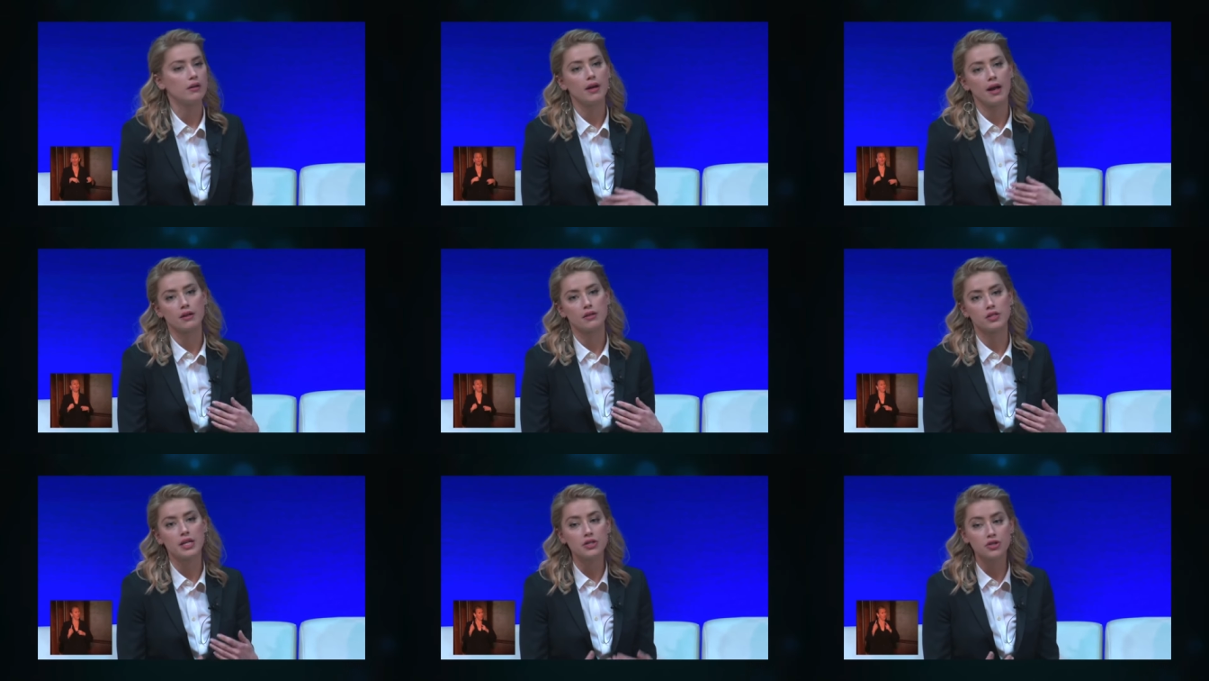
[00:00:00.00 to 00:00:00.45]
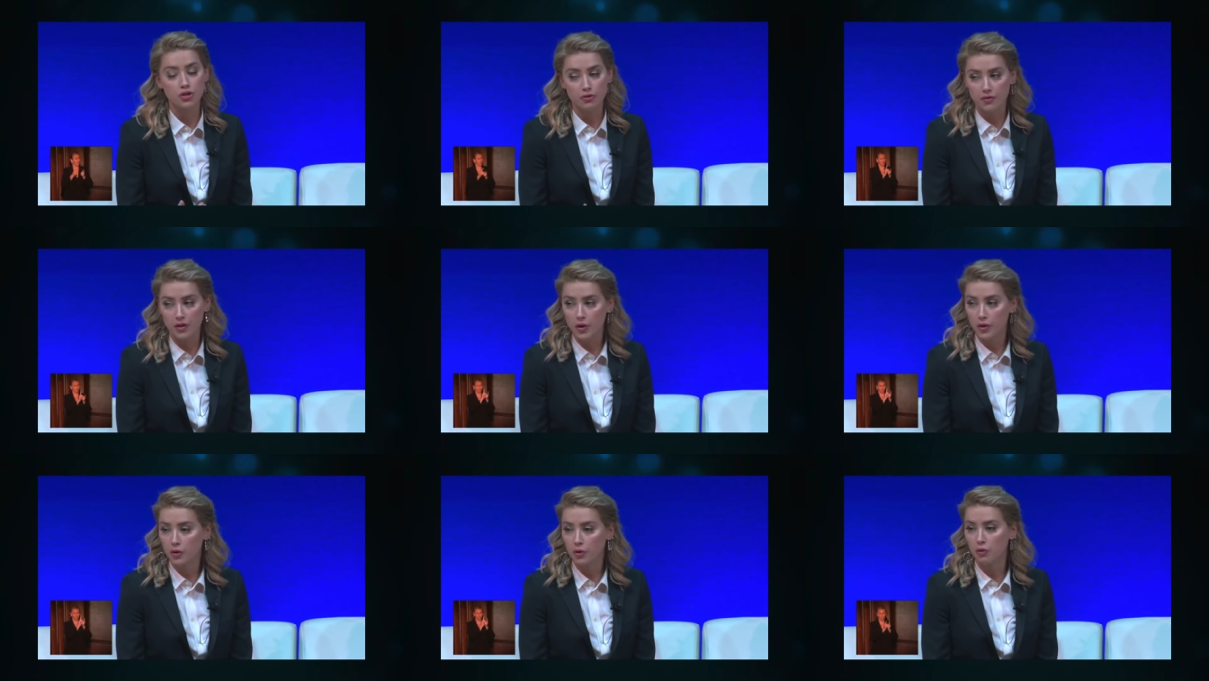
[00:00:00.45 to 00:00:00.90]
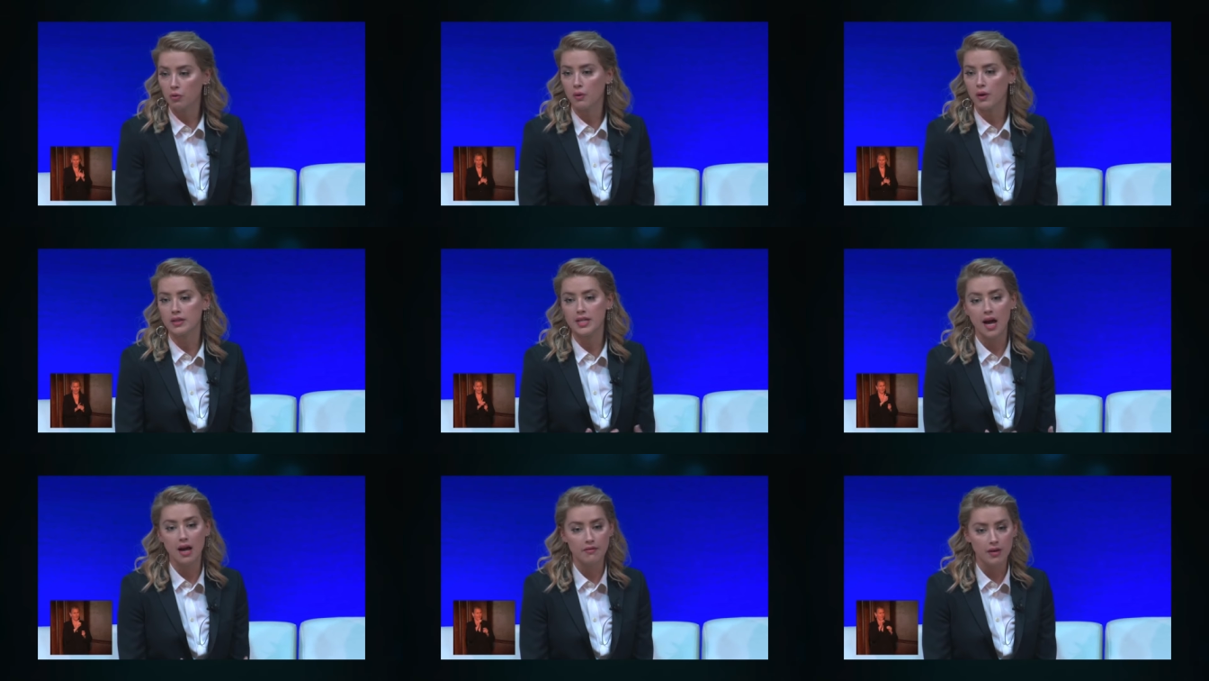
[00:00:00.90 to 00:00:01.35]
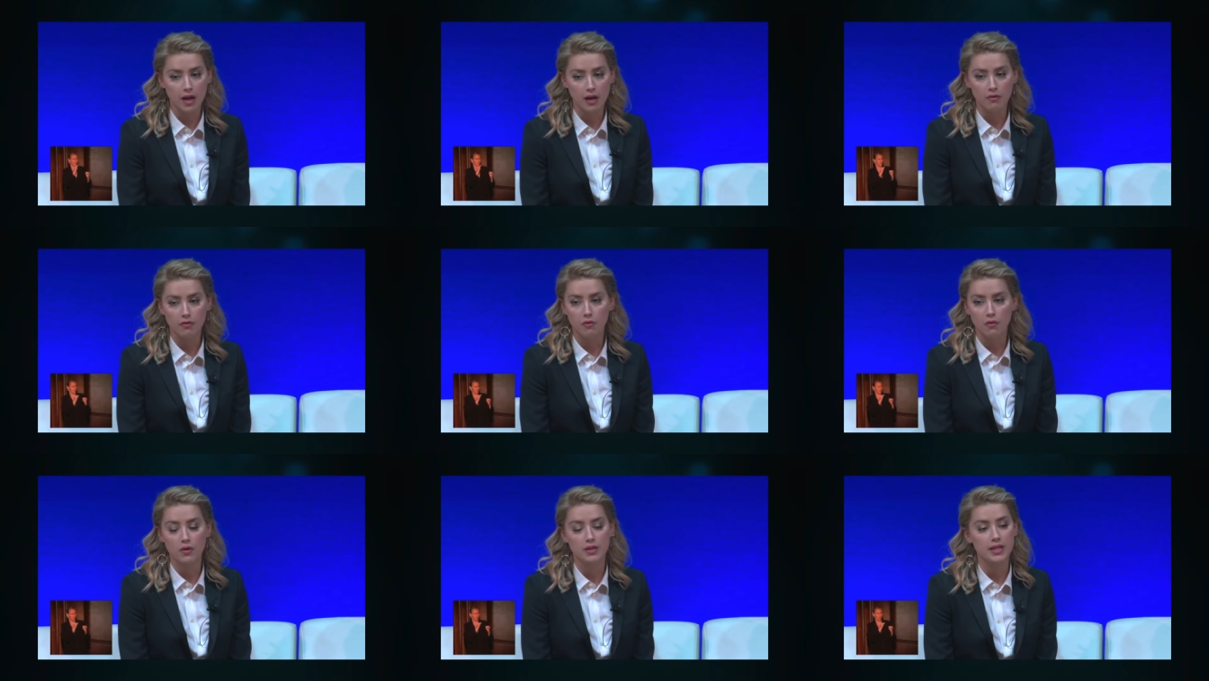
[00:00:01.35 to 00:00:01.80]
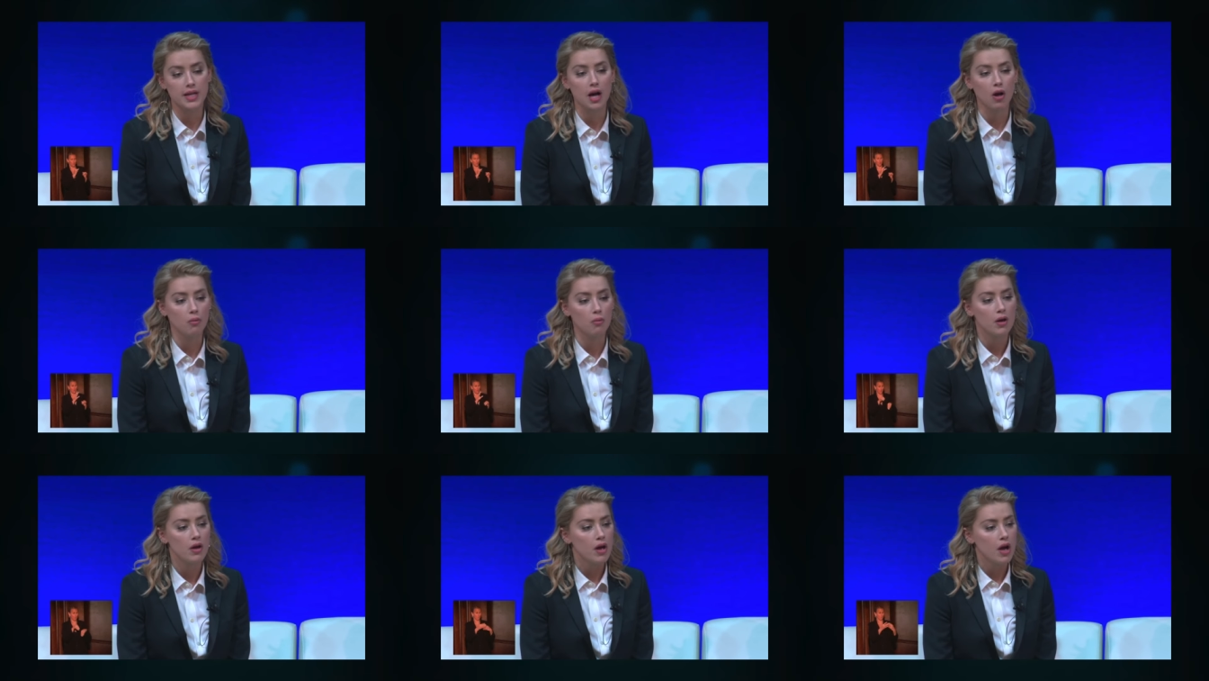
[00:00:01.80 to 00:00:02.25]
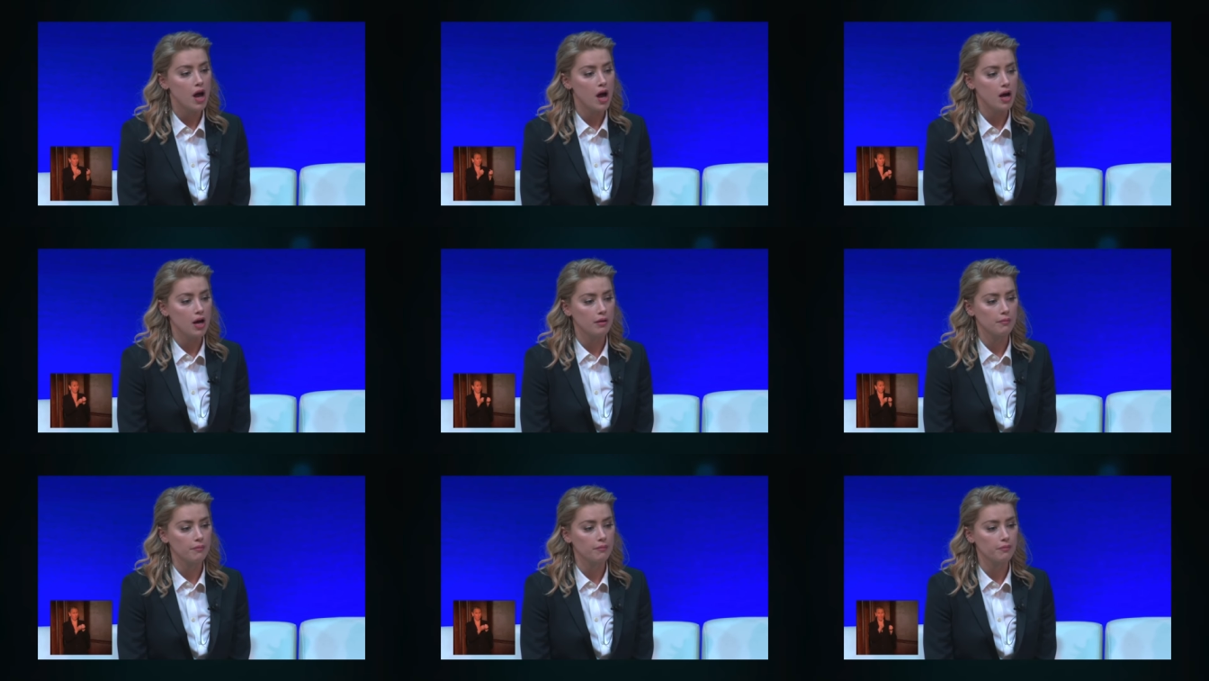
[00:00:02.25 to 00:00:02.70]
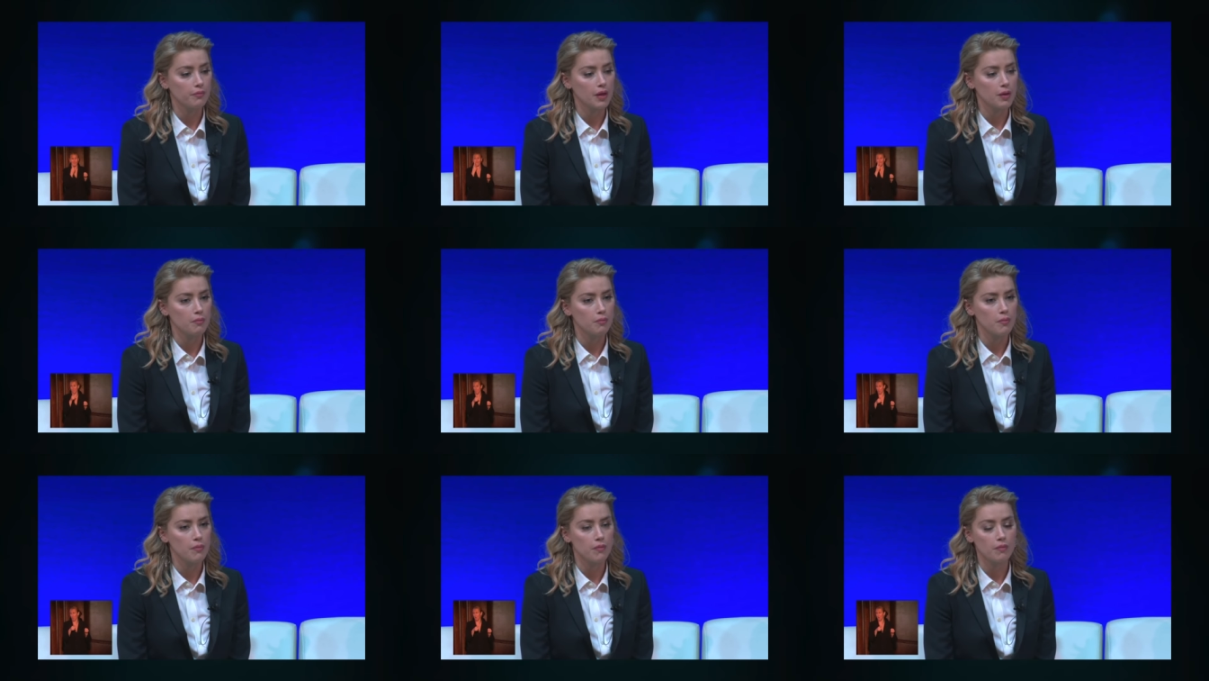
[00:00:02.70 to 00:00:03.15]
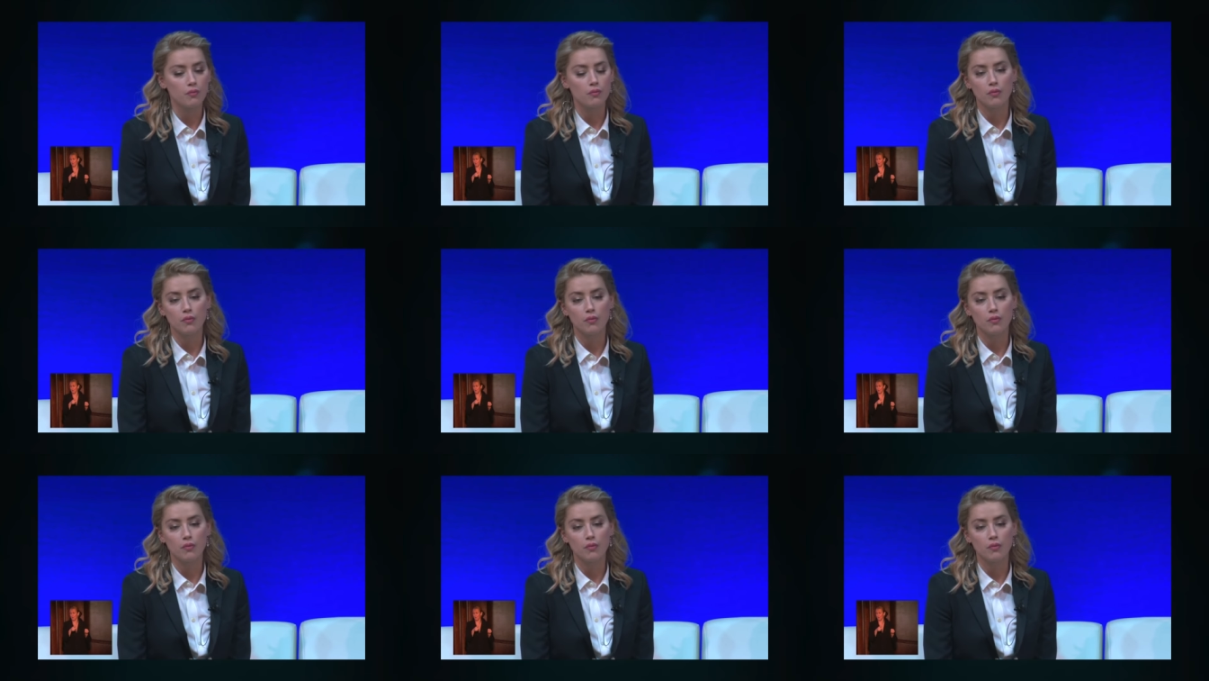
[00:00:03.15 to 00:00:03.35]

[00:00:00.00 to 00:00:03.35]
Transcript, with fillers: and to interview and to advocate for and to help the